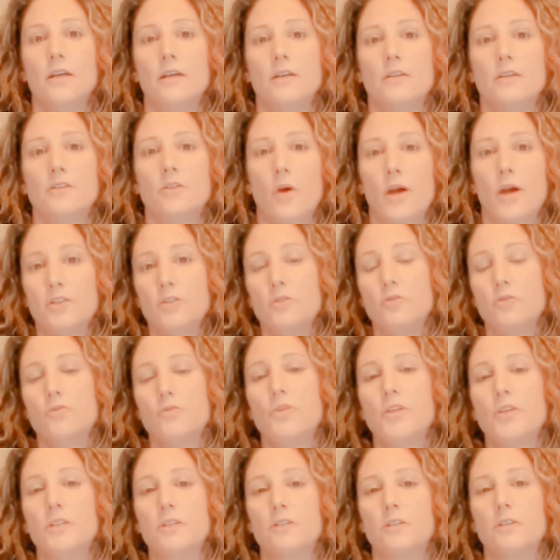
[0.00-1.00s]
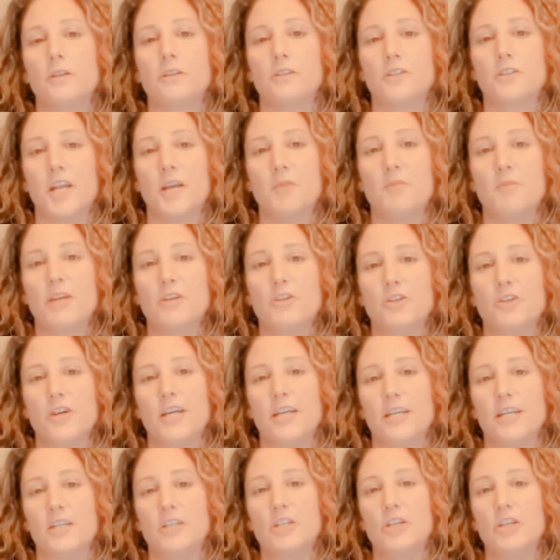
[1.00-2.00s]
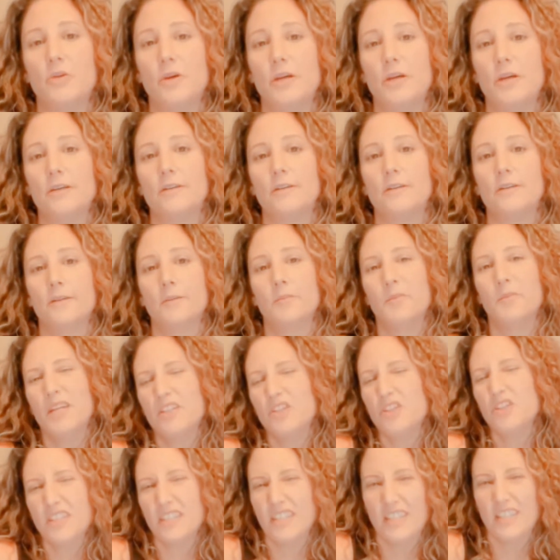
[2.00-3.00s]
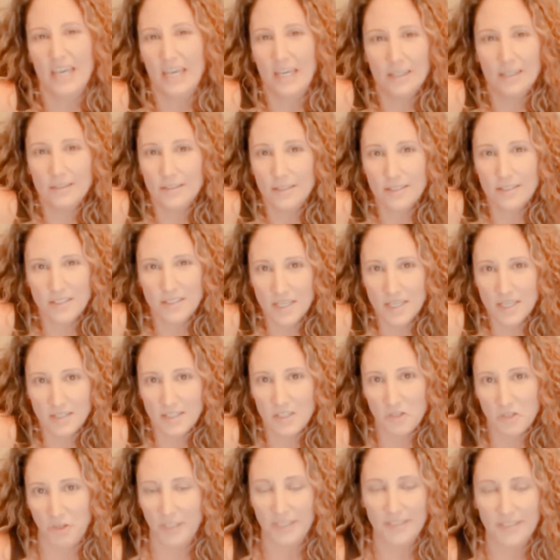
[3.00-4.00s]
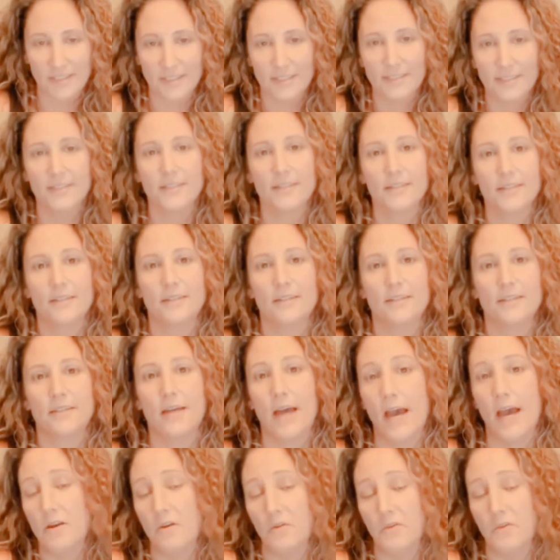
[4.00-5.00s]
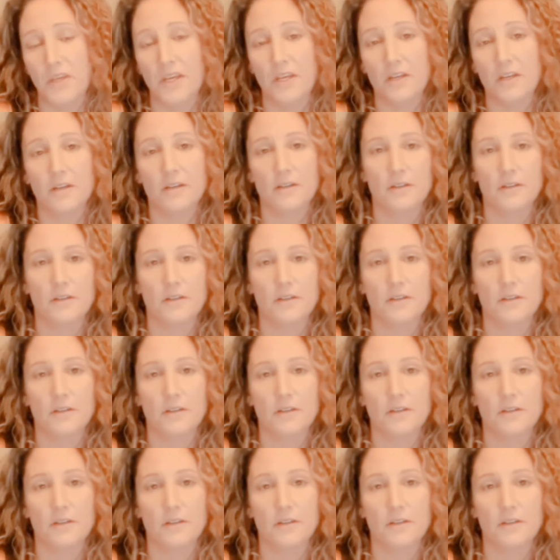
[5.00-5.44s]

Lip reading: So I do research and I make sure I can do it. But it's just kinks. It's nothing crazy, I don't think.